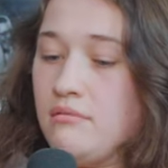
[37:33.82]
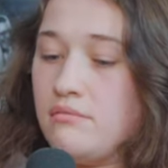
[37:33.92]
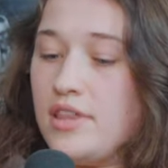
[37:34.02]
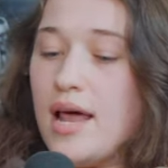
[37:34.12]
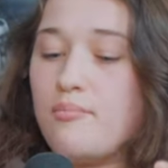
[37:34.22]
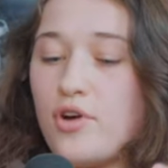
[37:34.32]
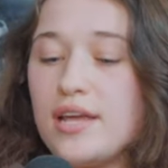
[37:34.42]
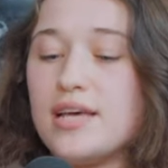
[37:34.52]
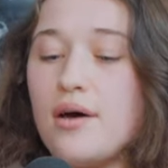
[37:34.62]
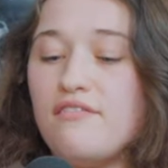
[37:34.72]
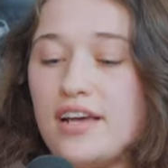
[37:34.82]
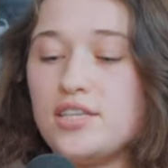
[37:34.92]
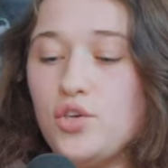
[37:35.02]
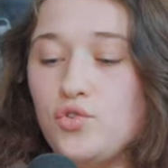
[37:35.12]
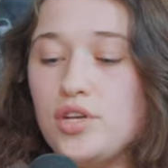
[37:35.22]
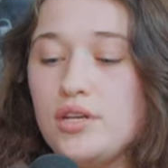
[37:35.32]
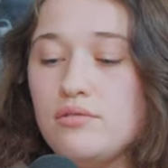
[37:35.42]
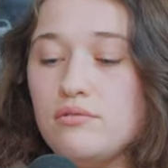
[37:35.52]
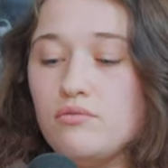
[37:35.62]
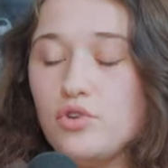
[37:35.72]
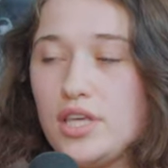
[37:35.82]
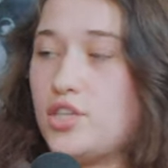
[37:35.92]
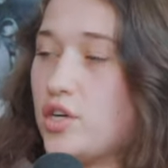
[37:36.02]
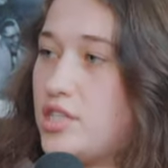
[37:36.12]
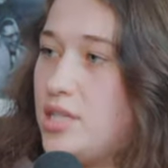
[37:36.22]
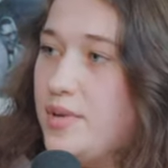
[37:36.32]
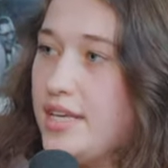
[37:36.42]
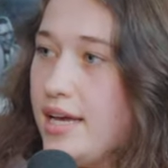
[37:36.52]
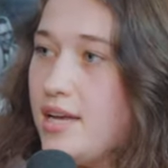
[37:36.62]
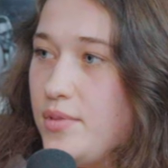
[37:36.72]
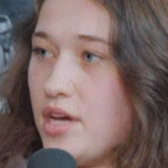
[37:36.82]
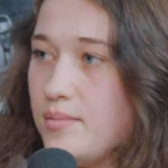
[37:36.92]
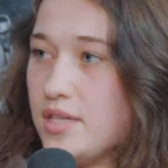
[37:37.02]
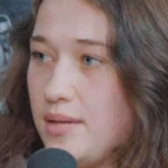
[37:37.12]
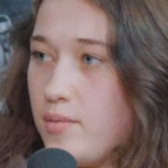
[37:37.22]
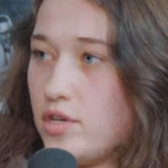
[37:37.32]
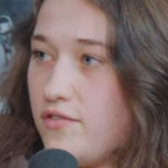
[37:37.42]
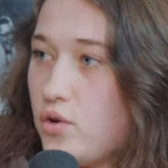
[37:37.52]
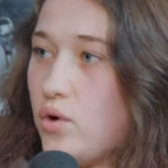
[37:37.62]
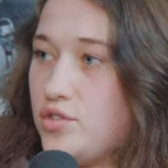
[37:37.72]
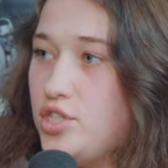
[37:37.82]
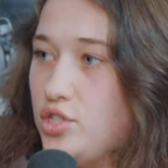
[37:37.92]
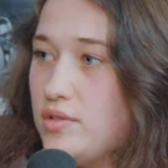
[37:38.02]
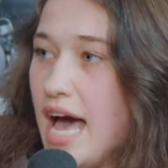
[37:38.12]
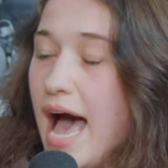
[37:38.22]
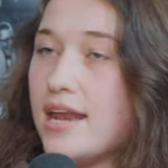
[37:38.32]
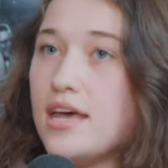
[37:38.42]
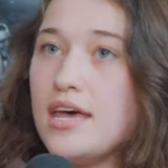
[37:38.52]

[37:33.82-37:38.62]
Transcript: when that breakdown of execution really starts to begin. It becomes a little bit more difficult to do that.